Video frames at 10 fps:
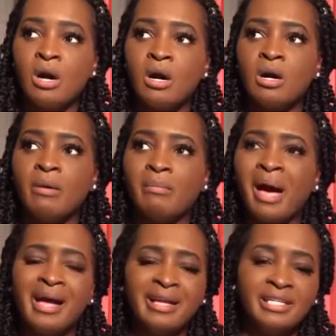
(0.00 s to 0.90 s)

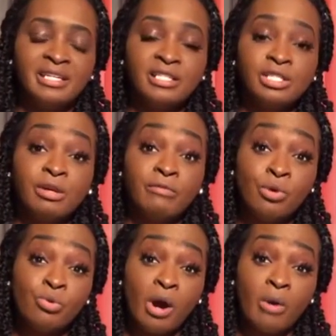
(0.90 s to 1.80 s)
my identity of
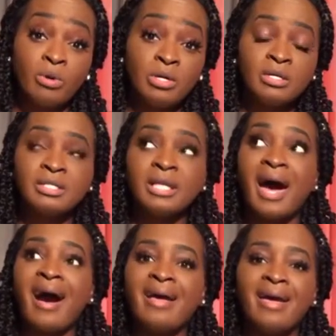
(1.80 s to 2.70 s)
who I was,
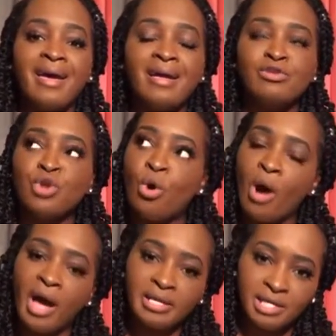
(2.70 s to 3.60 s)
I had no
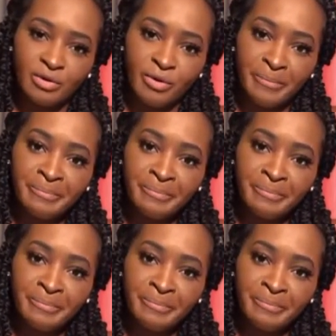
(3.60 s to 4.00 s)
idea.